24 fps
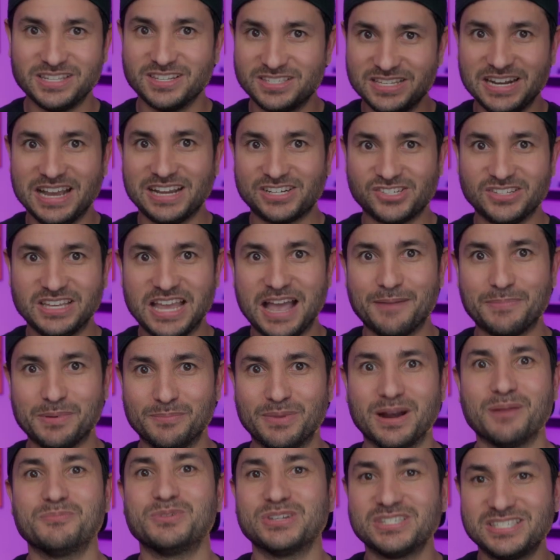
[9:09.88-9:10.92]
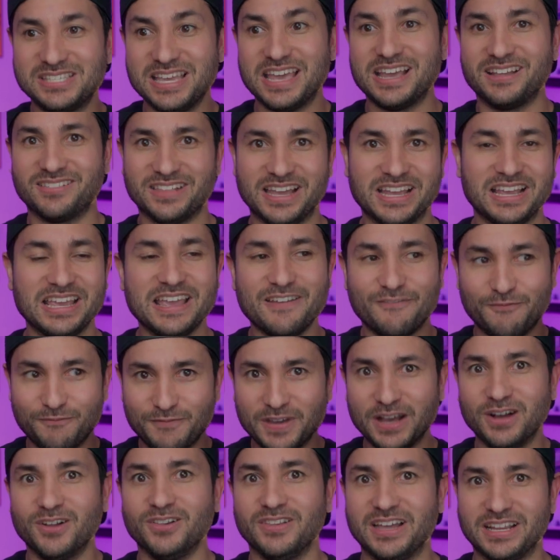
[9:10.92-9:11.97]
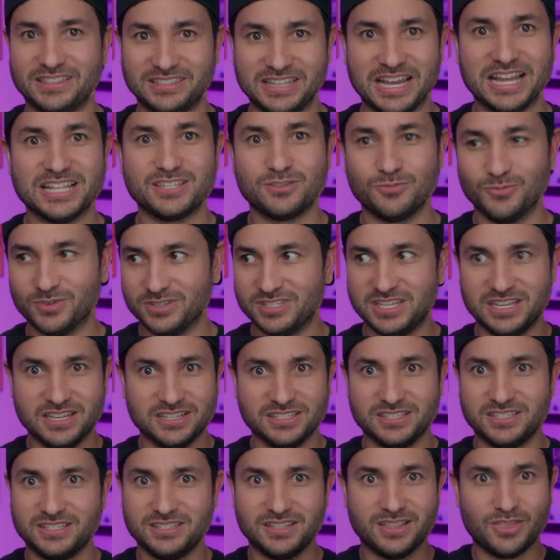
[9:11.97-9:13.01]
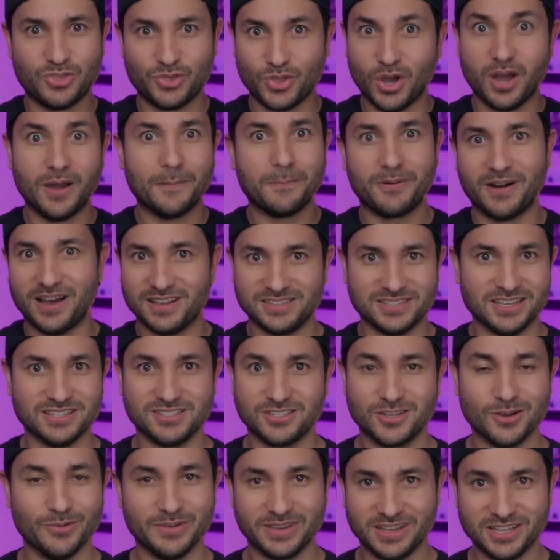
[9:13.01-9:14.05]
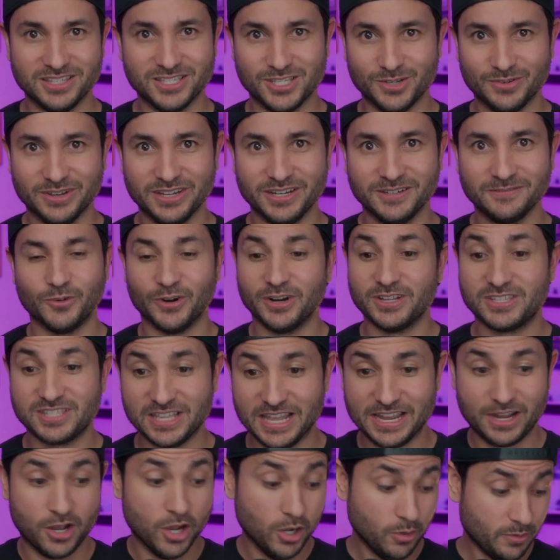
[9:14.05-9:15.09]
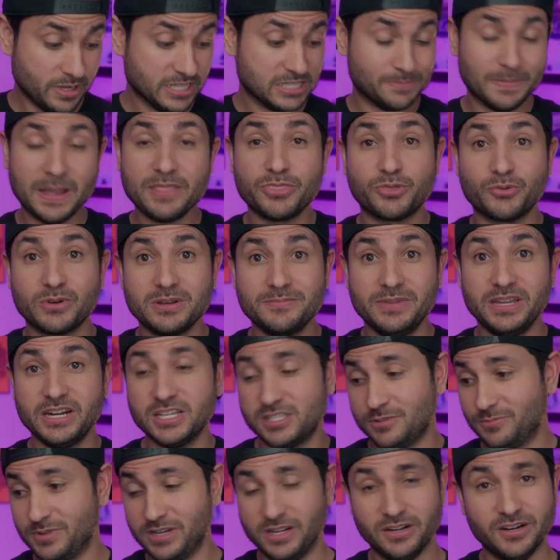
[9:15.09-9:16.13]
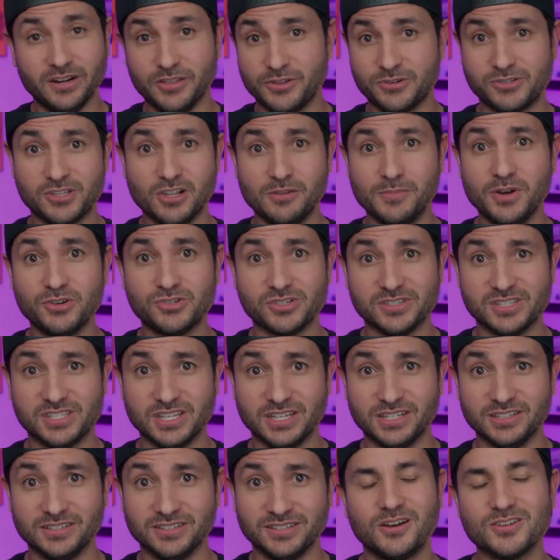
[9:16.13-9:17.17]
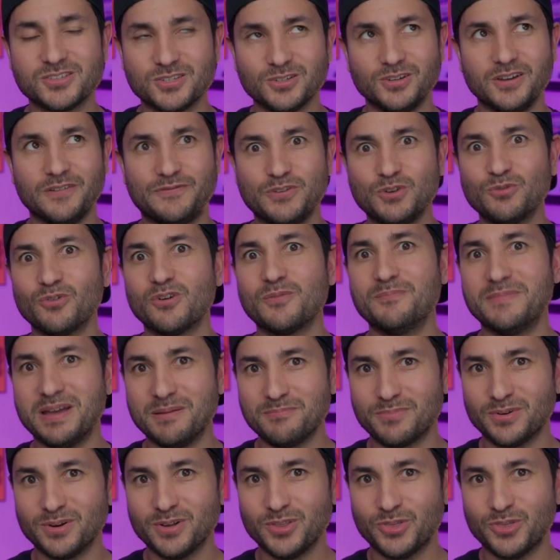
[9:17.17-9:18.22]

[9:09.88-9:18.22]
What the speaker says: doesn't actually happen. But I'm just saying, like, it felt like that was his thought process going into it, where it's like, oh, it's been 3 minutes, we need another slow motion scene. Also, if you remember